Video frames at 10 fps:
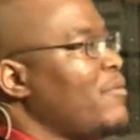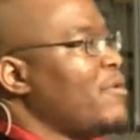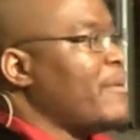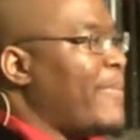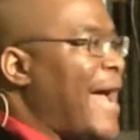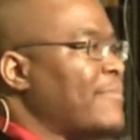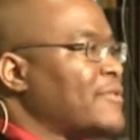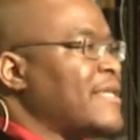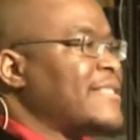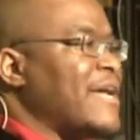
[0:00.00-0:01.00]
The Bible
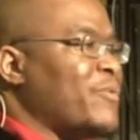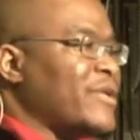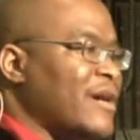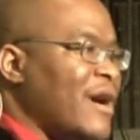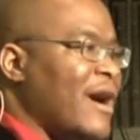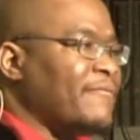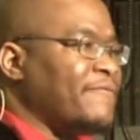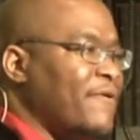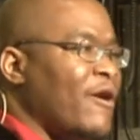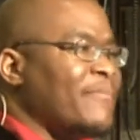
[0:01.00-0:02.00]
says that when God
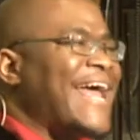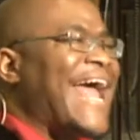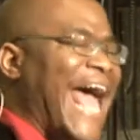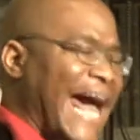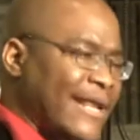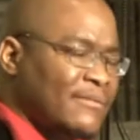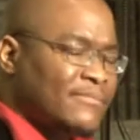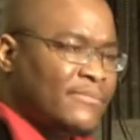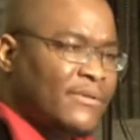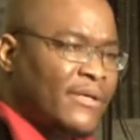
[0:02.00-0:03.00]
formed Adam,
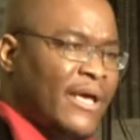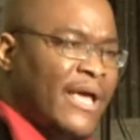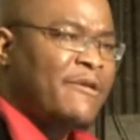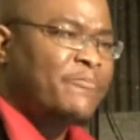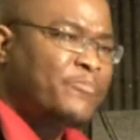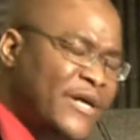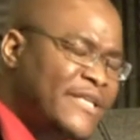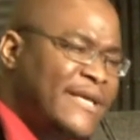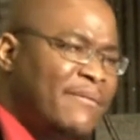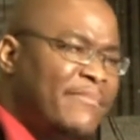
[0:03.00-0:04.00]
he put
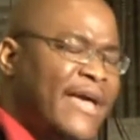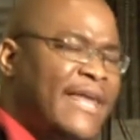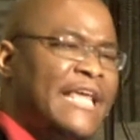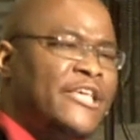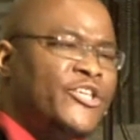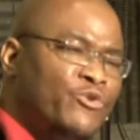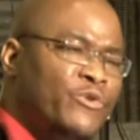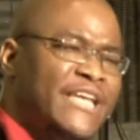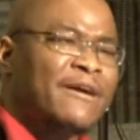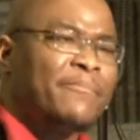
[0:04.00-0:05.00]
him in a
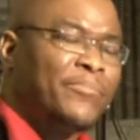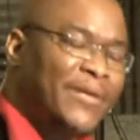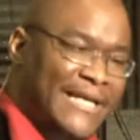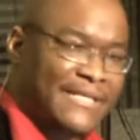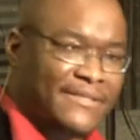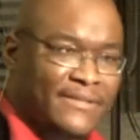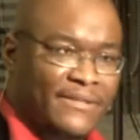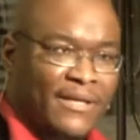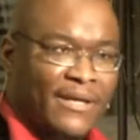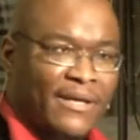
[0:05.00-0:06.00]
unique place.
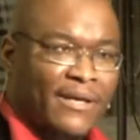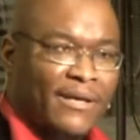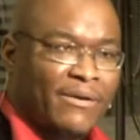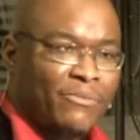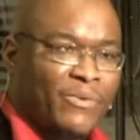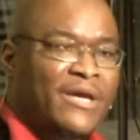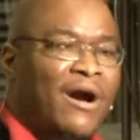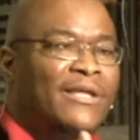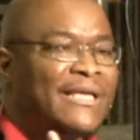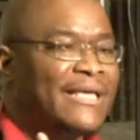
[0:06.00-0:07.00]
We
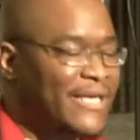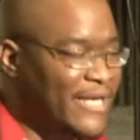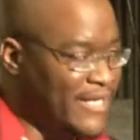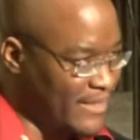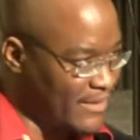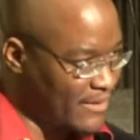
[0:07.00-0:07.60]
call it Eden.